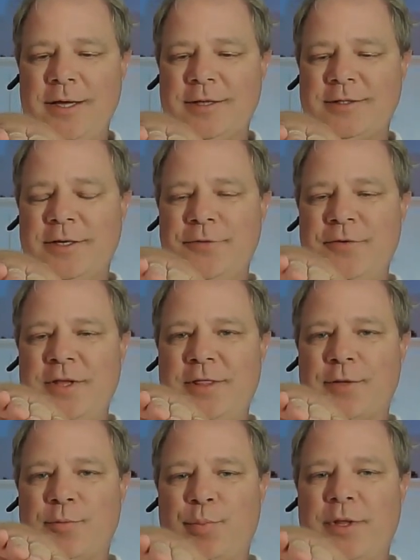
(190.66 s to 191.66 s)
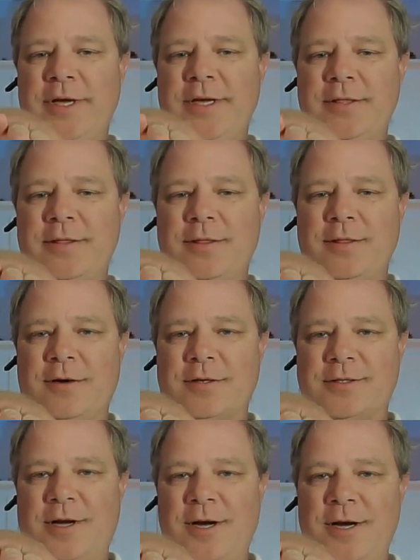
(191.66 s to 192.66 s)
say you've got the plate on
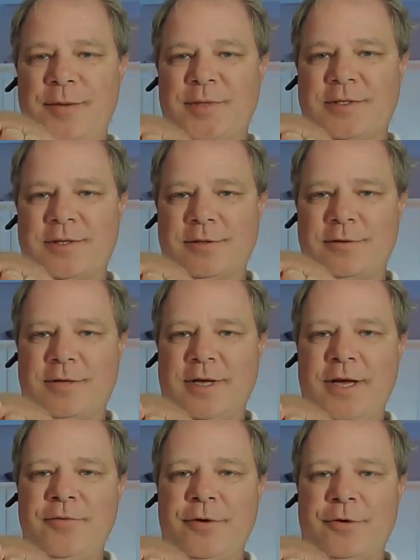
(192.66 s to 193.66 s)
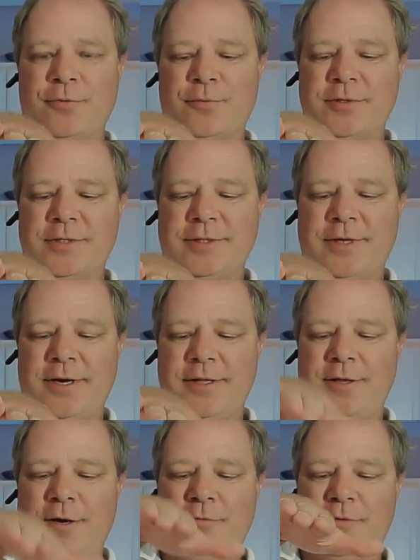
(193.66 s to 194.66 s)
top that's a little heavier on one
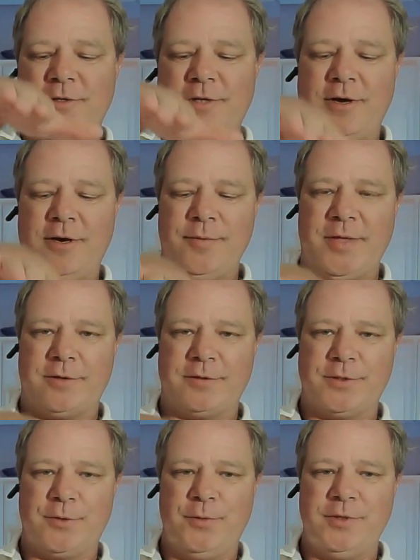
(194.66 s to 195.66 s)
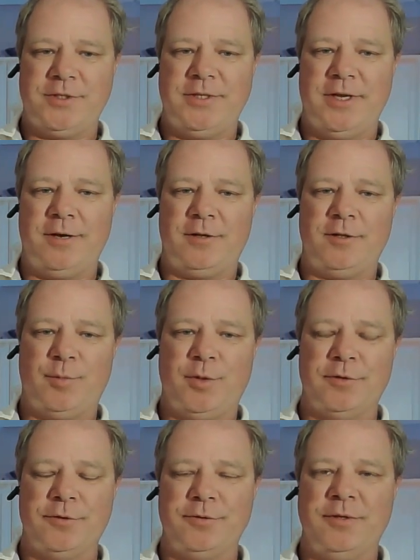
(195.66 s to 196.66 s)
side, over time that'll squish down on the
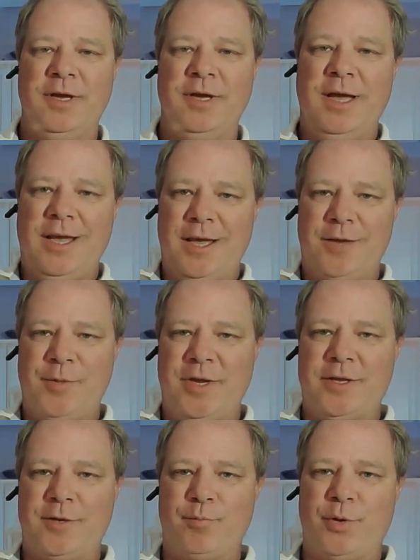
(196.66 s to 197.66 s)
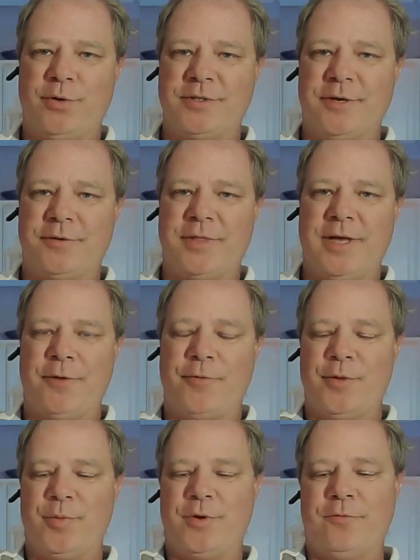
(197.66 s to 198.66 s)
balloon and make it bulge out that
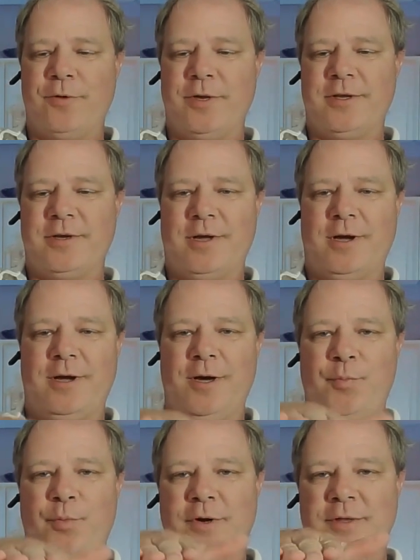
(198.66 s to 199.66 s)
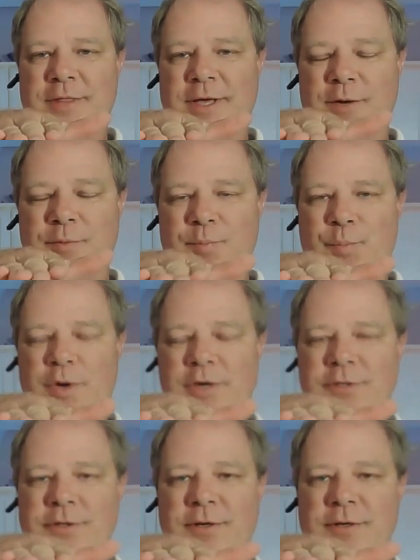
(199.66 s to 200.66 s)
way. But if we can upright that
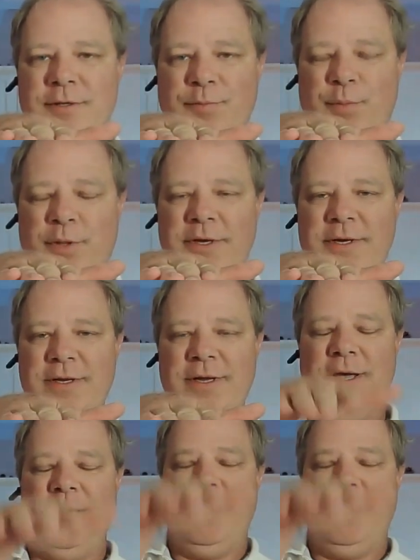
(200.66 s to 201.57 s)
pressure on the plate,